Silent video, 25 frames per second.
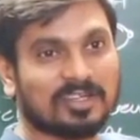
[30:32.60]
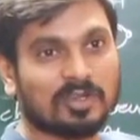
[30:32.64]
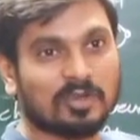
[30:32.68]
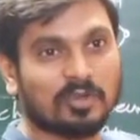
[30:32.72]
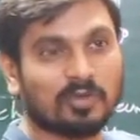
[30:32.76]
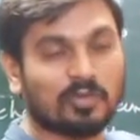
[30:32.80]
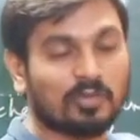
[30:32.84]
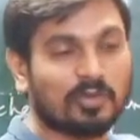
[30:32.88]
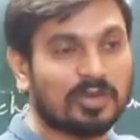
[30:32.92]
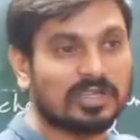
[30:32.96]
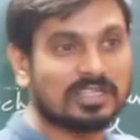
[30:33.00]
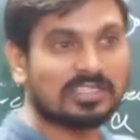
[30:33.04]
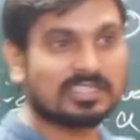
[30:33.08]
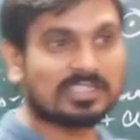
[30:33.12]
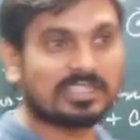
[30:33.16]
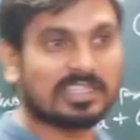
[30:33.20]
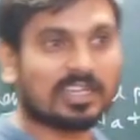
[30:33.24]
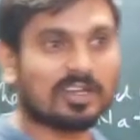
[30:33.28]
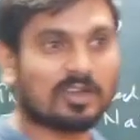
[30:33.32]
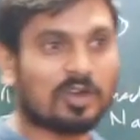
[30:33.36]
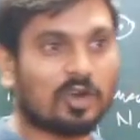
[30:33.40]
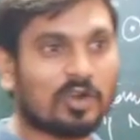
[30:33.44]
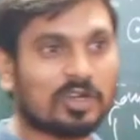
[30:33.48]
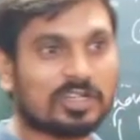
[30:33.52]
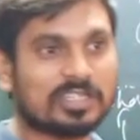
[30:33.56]
Once they
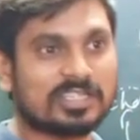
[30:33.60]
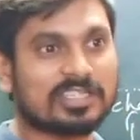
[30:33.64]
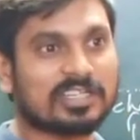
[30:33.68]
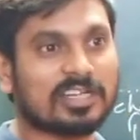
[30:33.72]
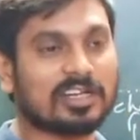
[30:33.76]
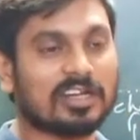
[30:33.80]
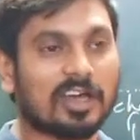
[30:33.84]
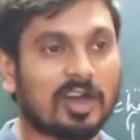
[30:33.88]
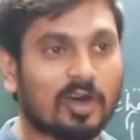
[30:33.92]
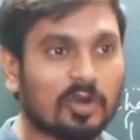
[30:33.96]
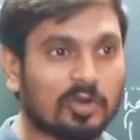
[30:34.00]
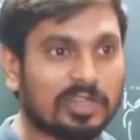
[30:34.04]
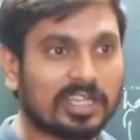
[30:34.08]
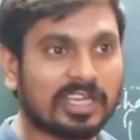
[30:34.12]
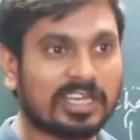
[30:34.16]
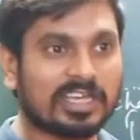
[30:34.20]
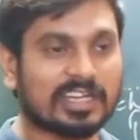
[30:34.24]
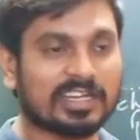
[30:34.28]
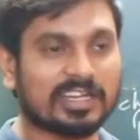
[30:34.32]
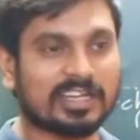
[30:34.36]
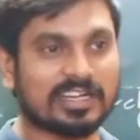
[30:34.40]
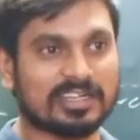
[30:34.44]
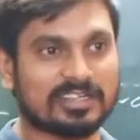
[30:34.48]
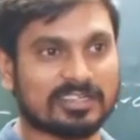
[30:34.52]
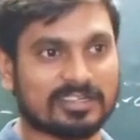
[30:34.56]
got said, how they
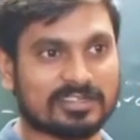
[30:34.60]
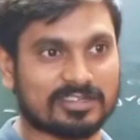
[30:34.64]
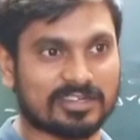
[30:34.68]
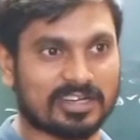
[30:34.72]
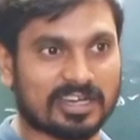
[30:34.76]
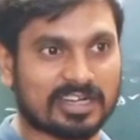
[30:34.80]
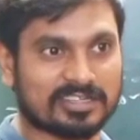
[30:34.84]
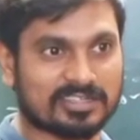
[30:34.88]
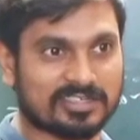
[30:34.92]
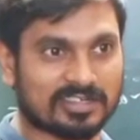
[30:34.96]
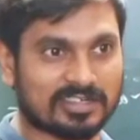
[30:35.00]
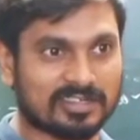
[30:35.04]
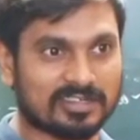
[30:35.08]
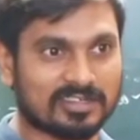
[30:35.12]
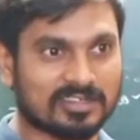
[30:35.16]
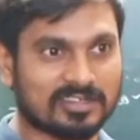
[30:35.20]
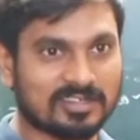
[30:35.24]
can get attracted?